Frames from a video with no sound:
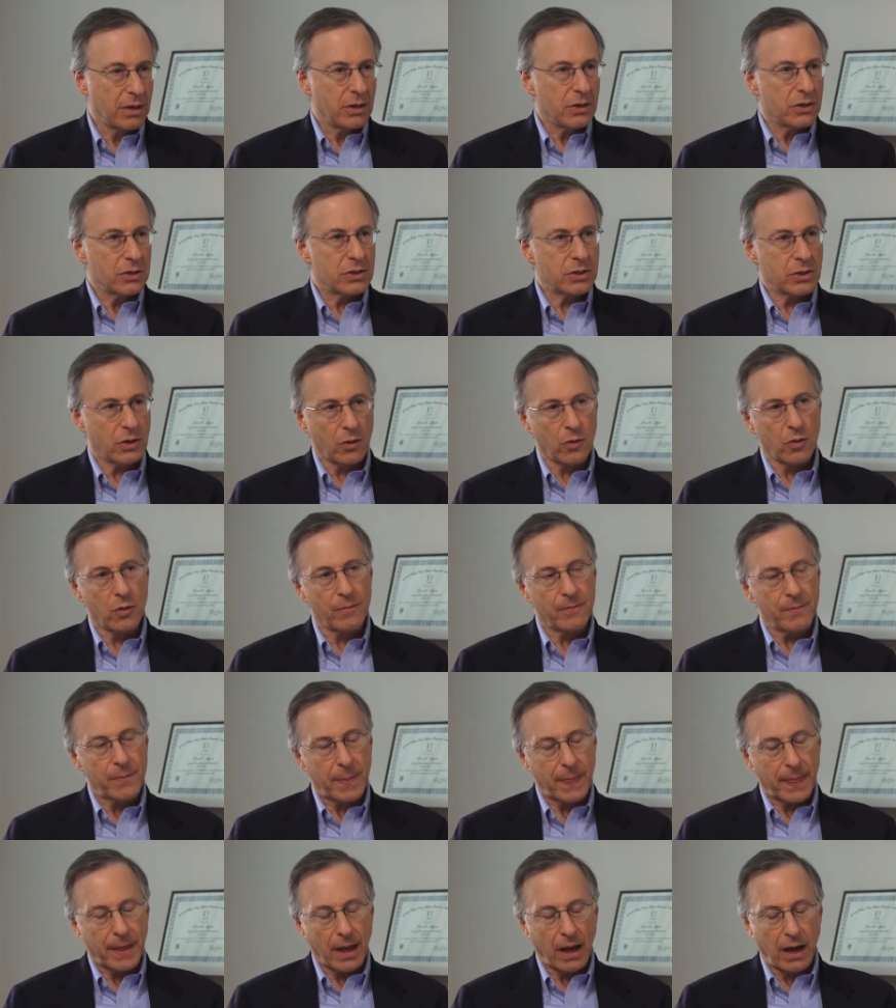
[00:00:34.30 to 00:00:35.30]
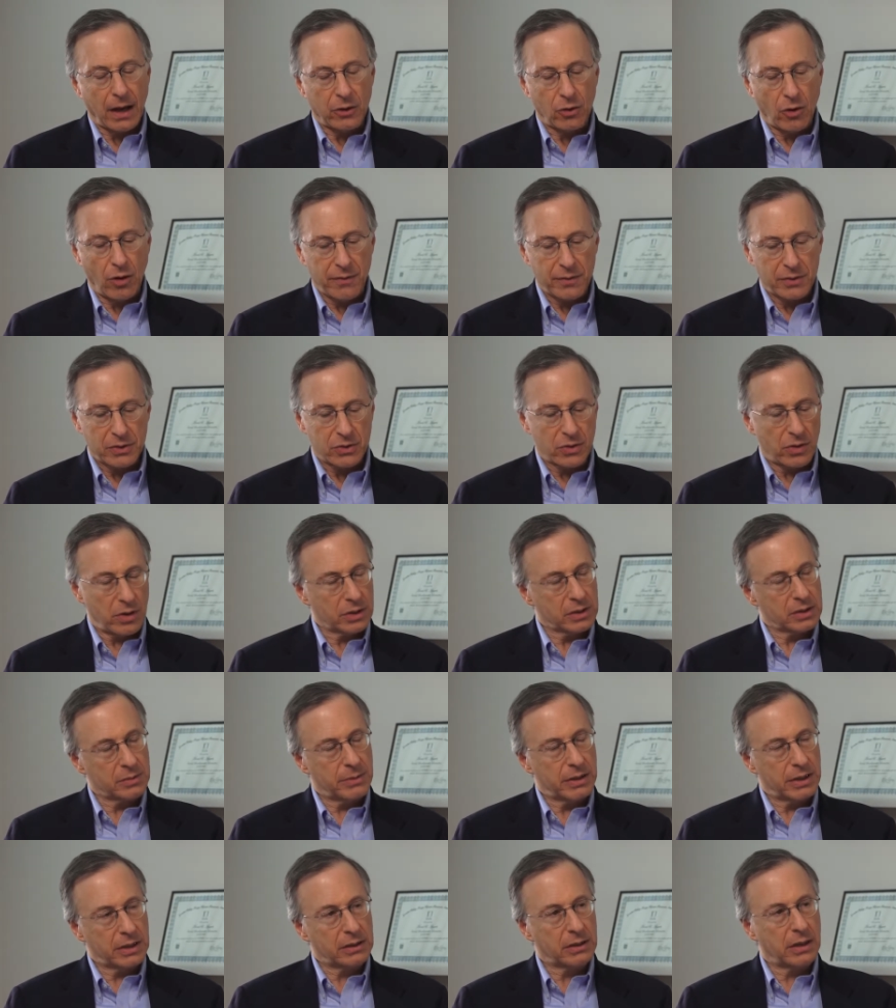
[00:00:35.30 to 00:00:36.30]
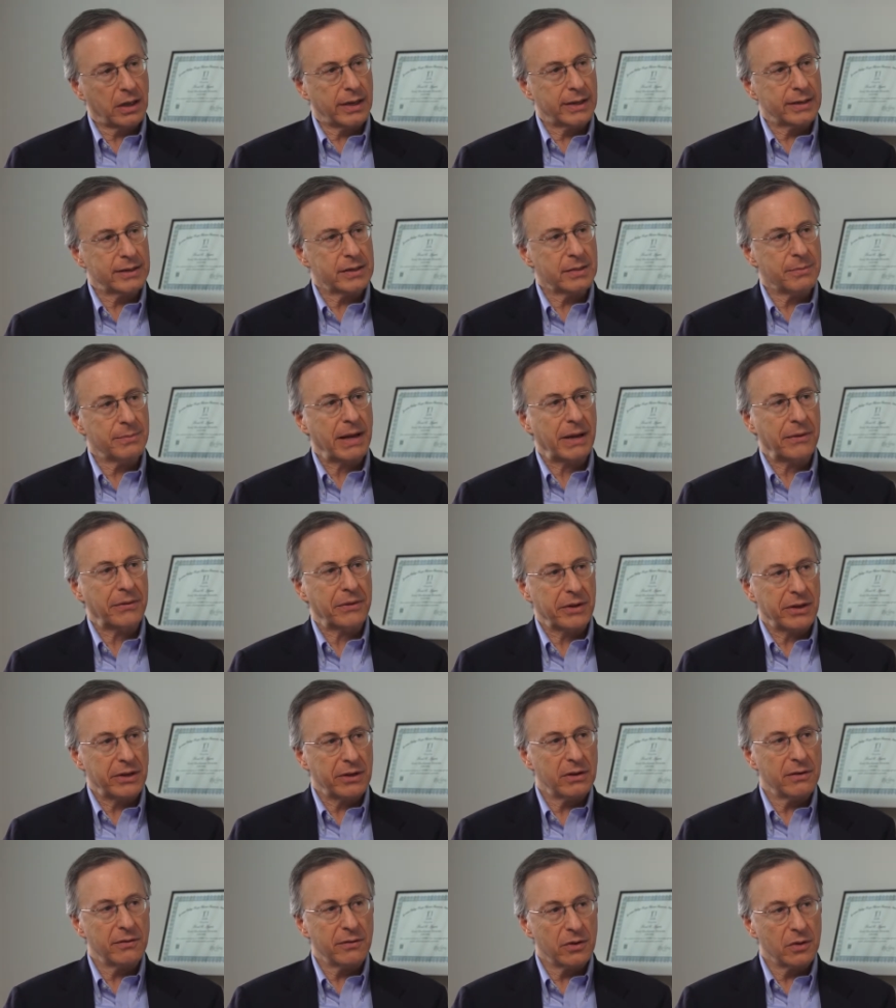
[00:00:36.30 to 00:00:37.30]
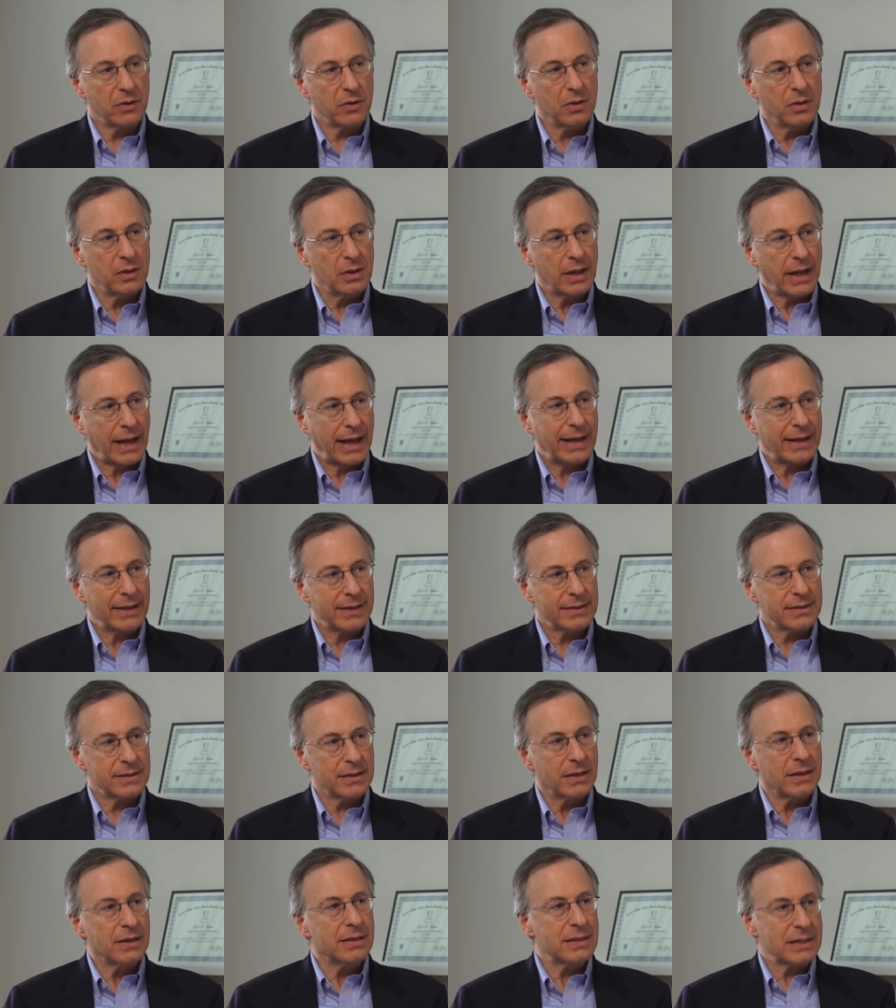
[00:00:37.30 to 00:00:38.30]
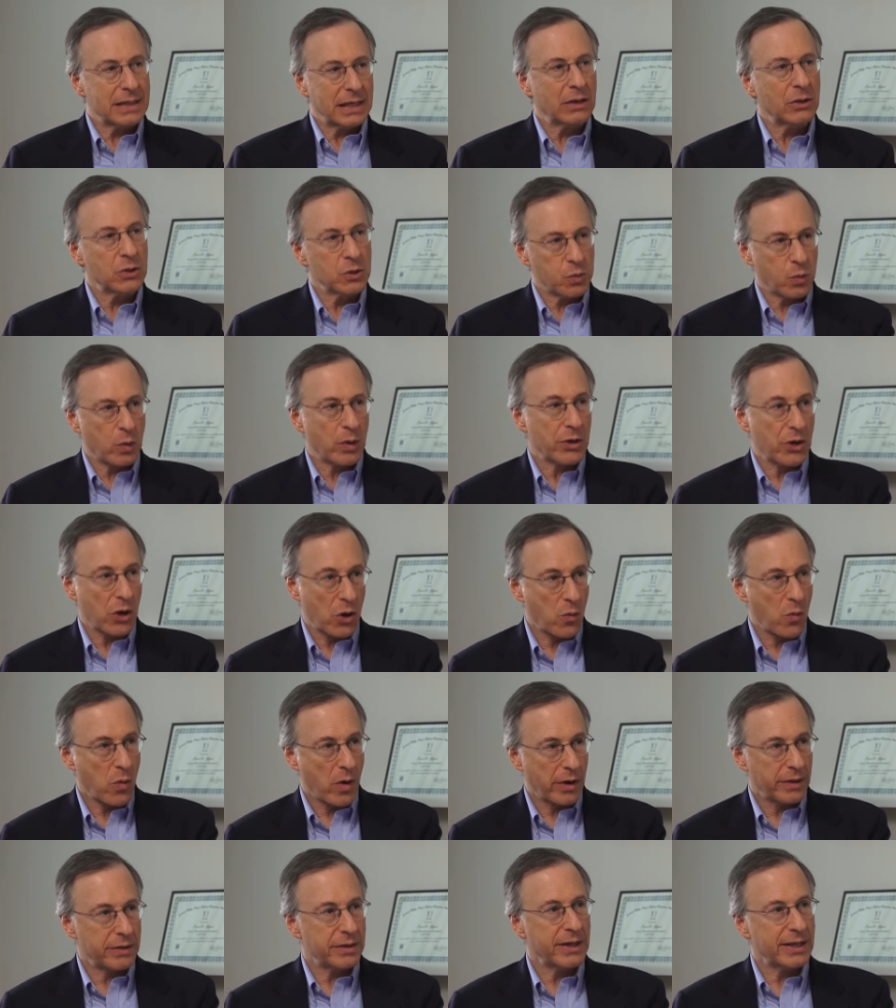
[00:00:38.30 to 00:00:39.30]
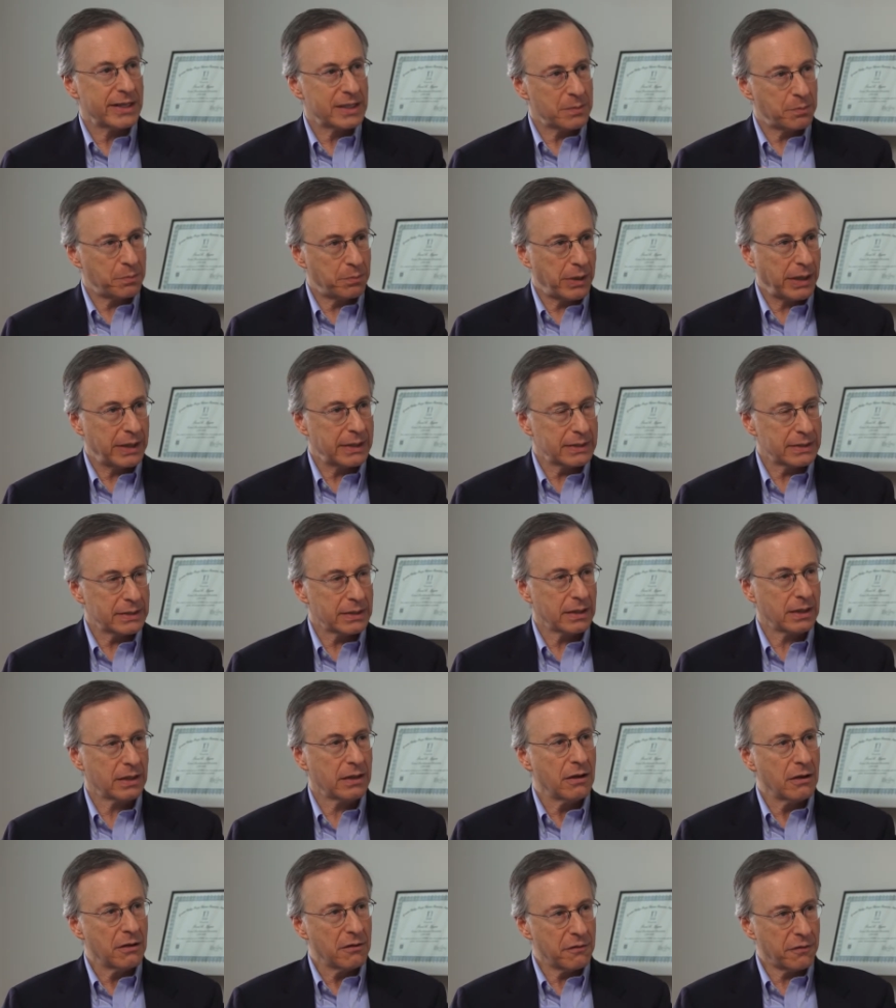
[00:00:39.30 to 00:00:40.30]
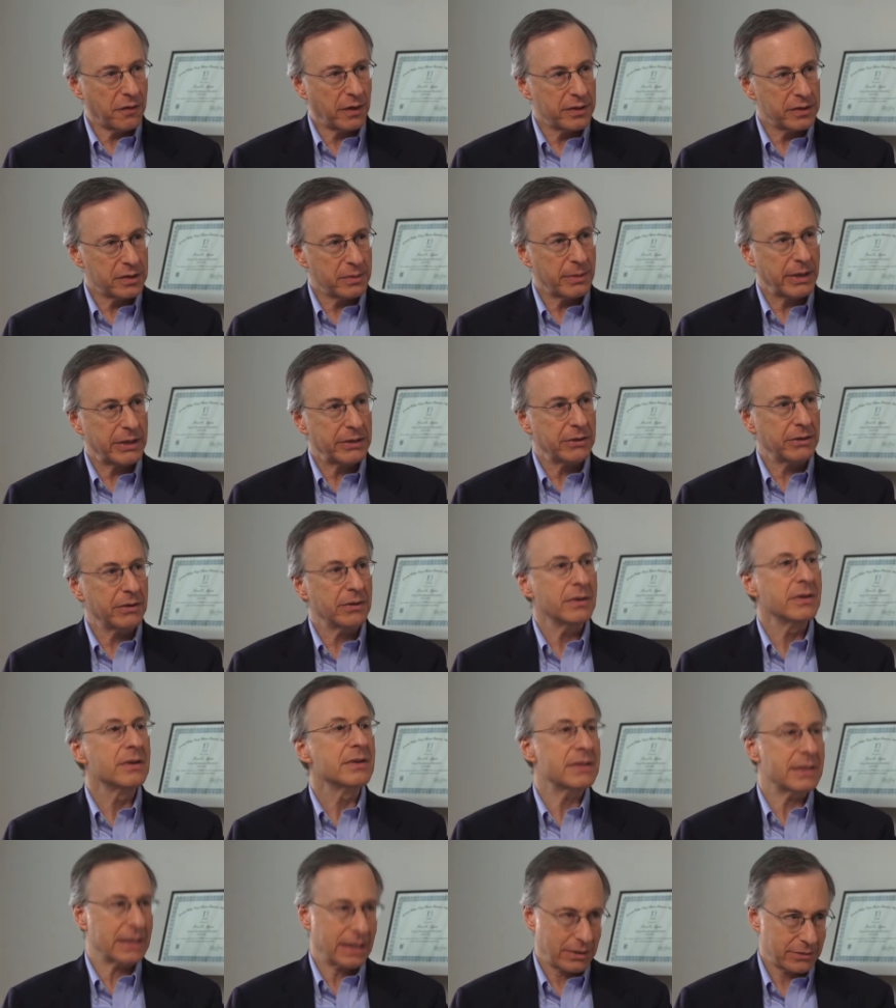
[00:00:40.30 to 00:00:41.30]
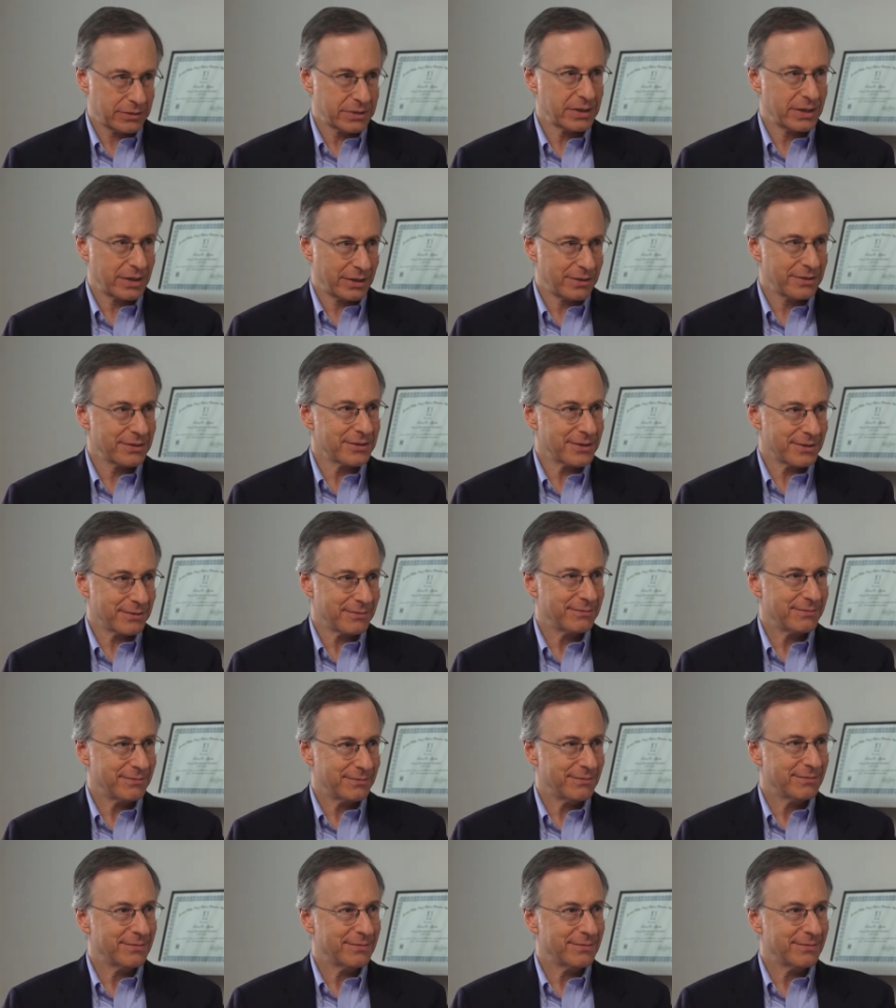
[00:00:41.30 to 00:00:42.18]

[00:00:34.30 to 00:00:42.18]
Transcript: So I often talk to my clients about the interview as Sales 101. It's basic, fundamental sales skills.